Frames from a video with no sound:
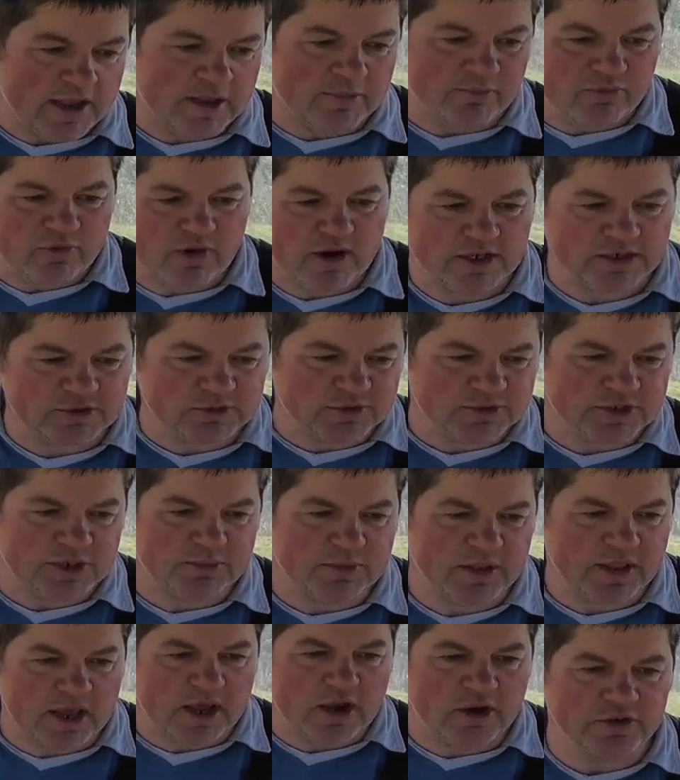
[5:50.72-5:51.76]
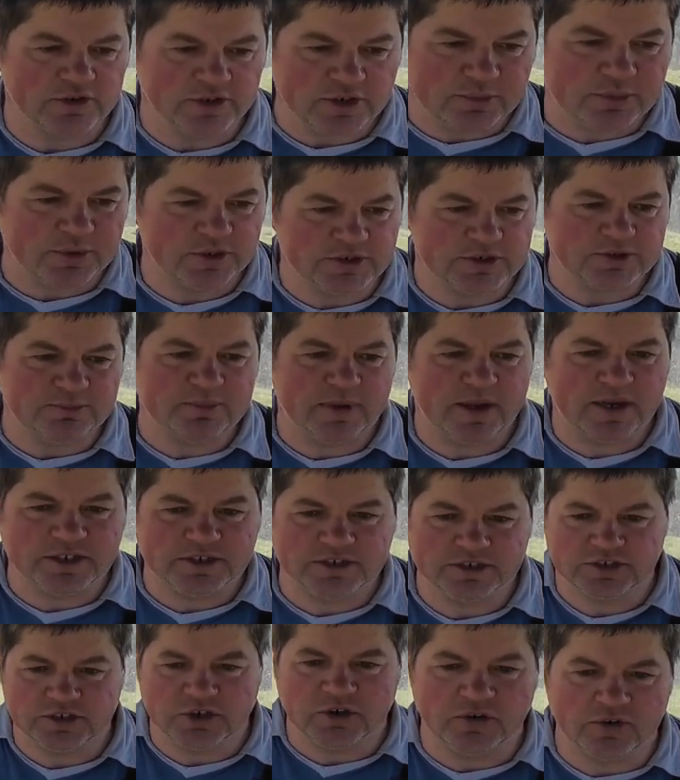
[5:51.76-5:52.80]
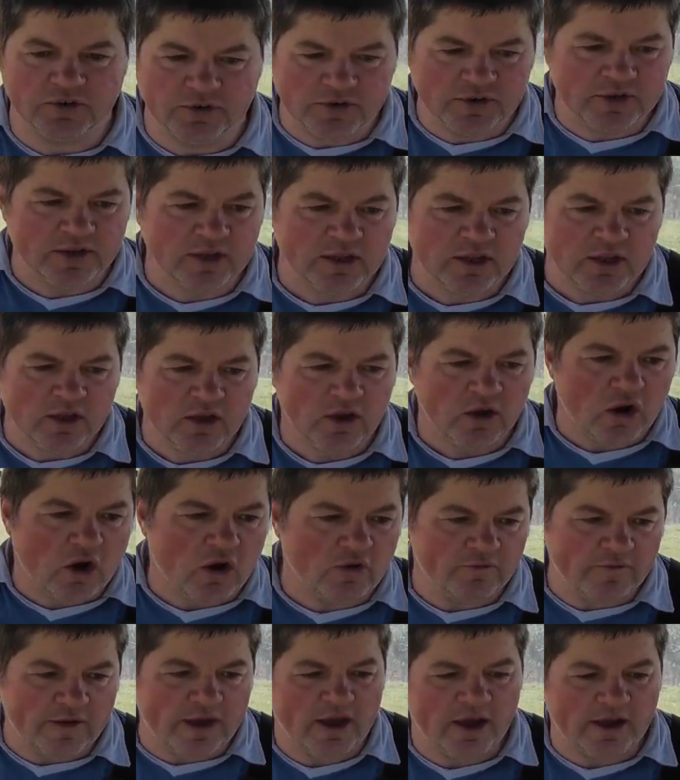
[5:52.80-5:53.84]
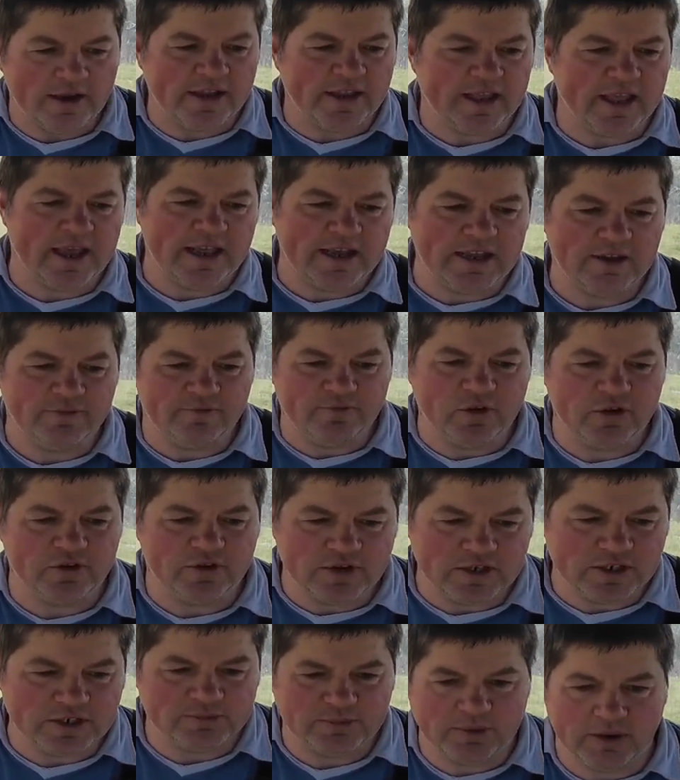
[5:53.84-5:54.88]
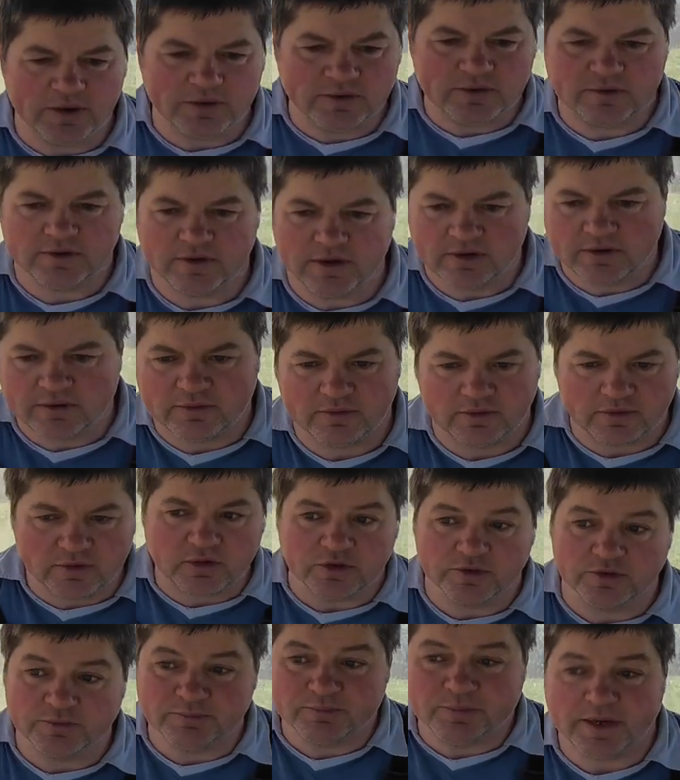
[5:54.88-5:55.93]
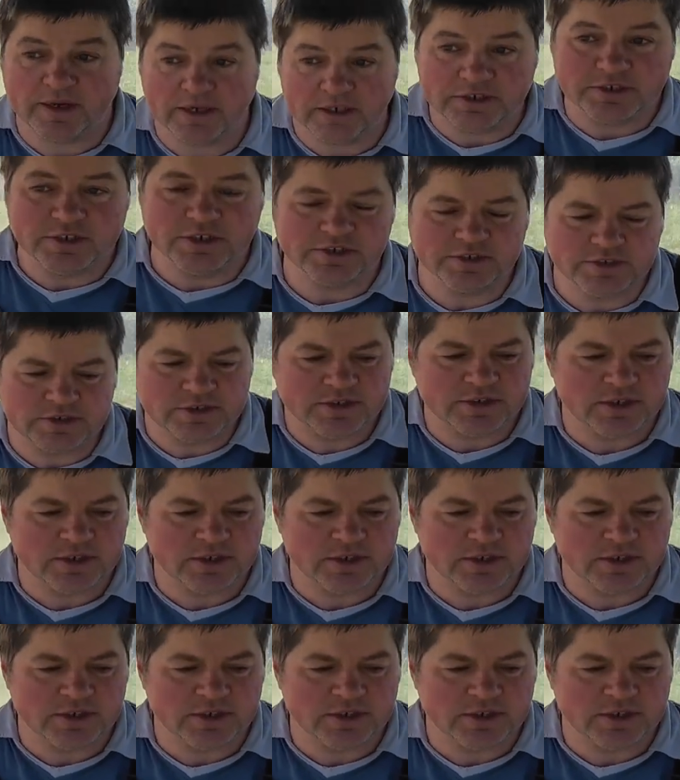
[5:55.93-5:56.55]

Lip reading: impressed with some of the oats. I put some pictures on of it. I didn't get any footage, but I've got some pictures.